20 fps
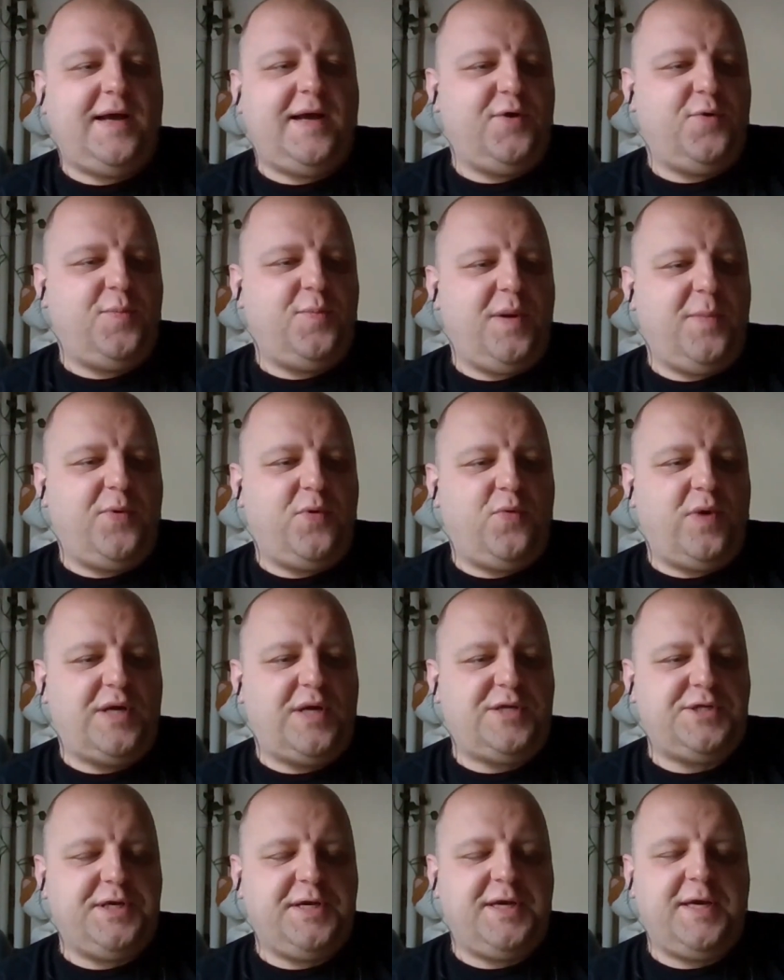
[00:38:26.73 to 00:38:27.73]
I remember
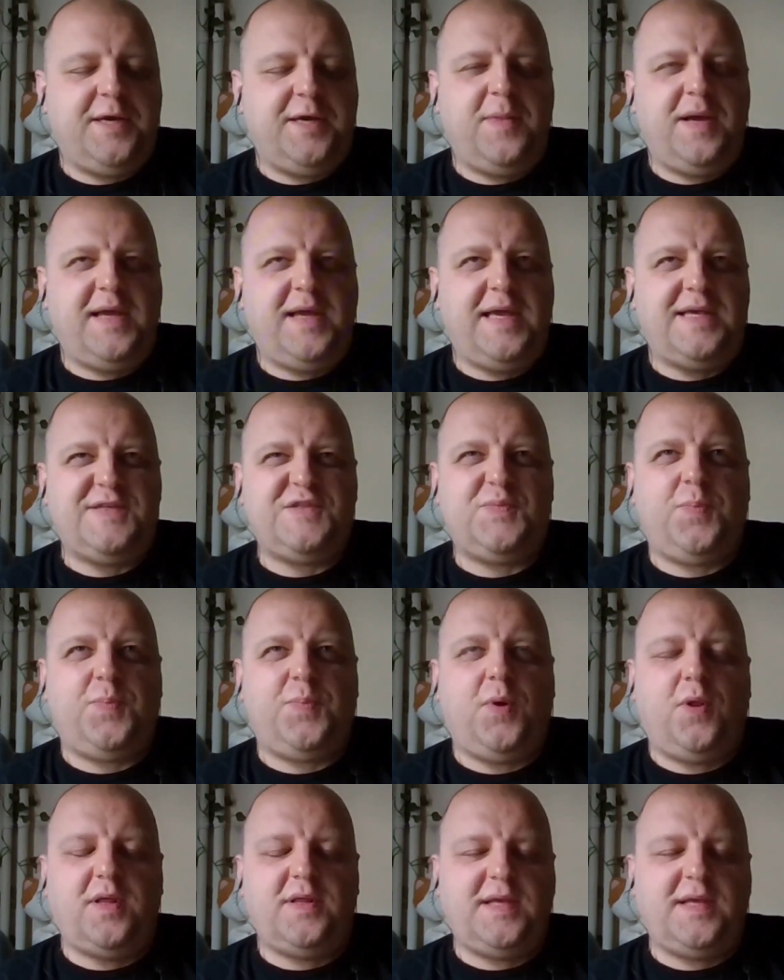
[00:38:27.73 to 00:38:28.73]
watching him against
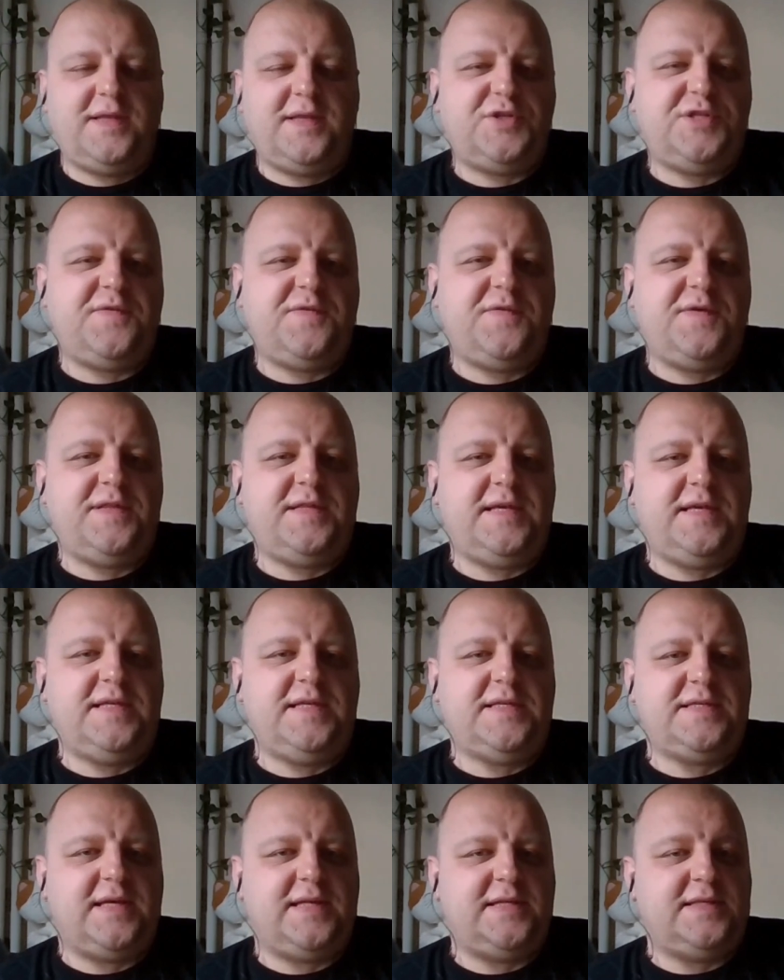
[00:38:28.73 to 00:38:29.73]
Poland under
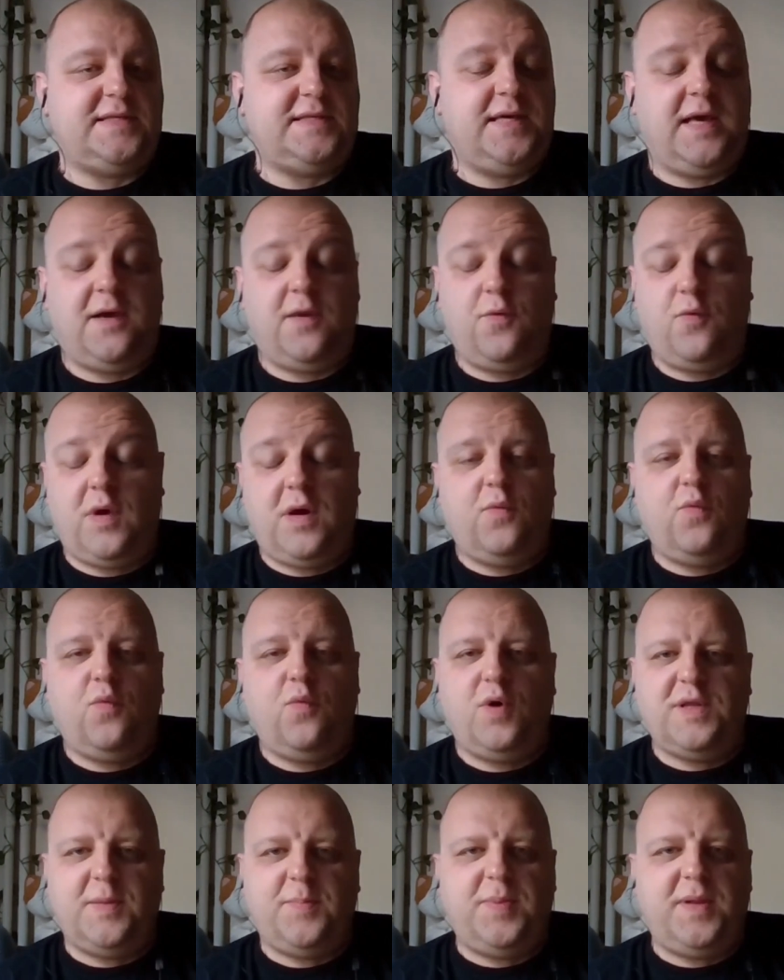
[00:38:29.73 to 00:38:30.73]
17s, and yeah, wow,
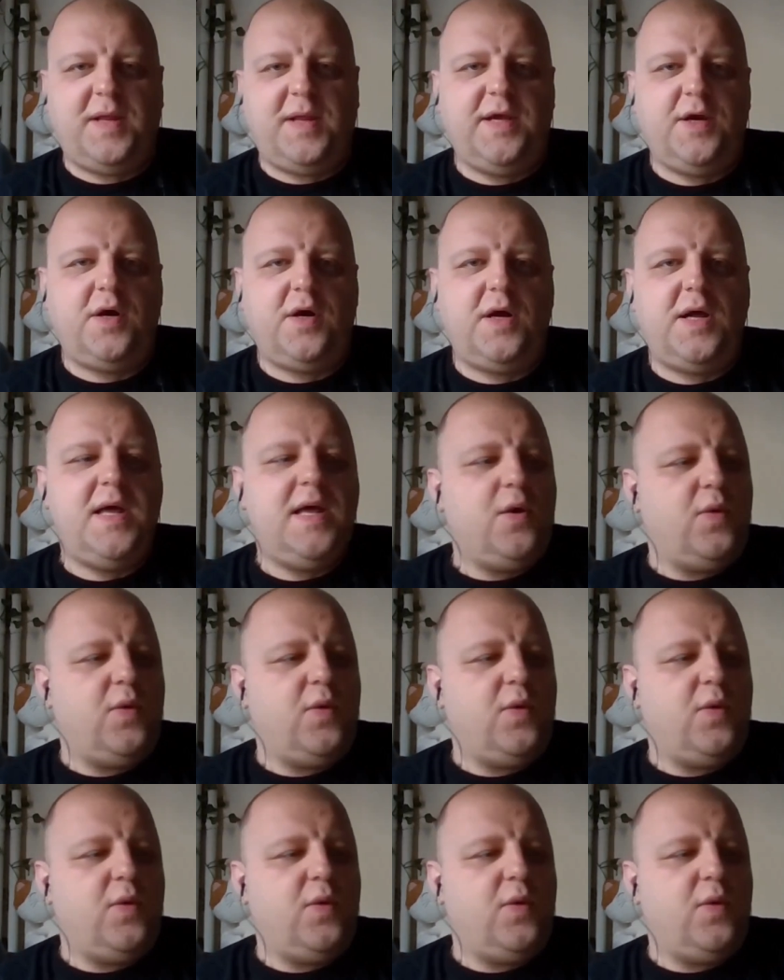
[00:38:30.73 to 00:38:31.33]
what a player!